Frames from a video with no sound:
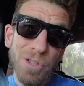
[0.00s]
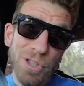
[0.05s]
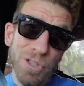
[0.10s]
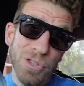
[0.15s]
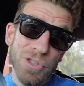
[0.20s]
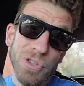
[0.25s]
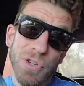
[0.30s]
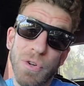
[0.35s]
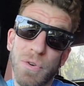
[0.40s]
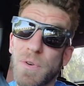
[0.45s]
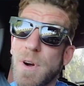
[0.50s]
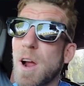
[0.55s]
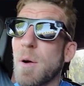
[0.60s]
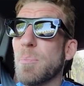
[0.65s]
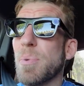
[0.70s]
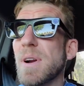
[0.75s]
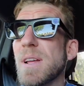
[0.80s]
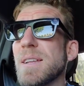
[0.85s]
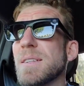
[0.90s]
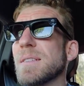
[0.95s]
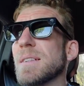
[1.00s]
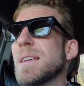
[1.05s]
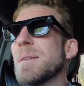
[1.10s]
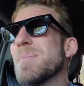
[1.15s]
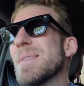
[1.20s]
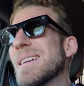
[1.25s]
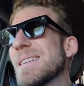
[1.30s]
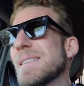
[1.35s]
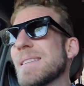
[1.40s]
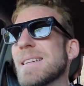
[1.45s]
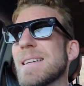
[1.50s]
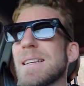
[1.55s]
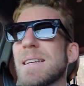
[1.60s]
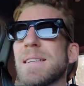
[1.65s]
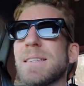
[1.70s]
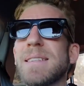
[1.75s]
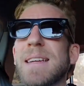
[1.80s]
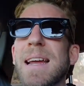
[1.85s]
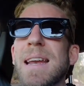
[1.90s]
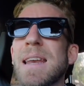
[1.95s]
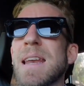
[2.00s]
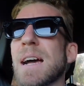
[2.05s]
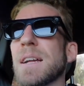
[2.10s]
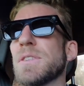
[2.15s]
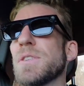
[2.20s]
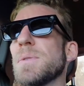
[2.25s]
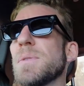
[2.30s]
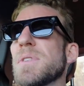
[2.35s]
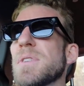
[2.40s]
you could scoot around pretty easily, but uh, decided not to